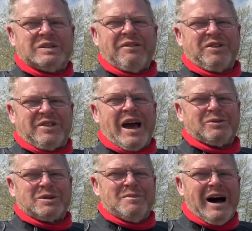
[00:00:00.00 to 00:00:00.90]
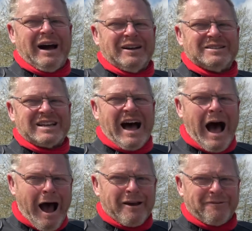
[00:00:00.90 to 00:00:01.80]
every 1,000 miles,
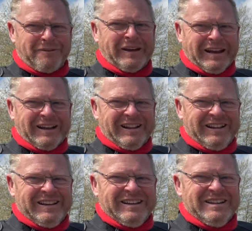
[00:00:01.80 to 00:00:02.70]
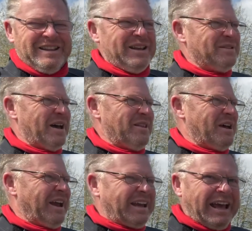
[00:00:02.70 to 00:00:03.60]
I feel that
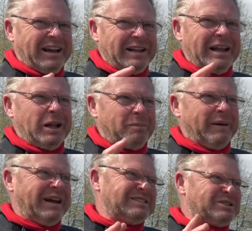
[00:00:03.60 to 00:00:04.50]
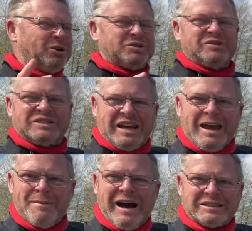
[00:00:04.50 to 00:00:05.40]
they get a little bit sort of
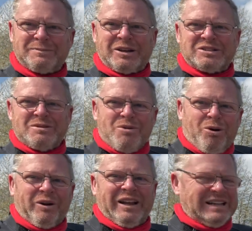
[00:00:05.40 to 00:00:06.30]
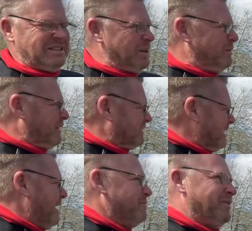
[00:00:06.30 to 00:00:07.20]
same as, because you're more or less doing the
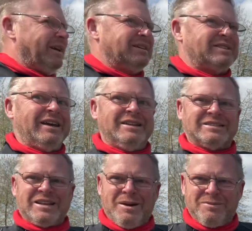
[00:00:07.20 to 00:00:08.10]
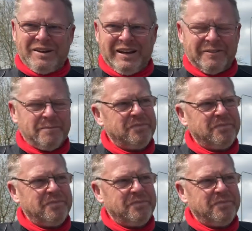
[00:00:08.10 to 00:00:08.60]
same thing, saying the same thing.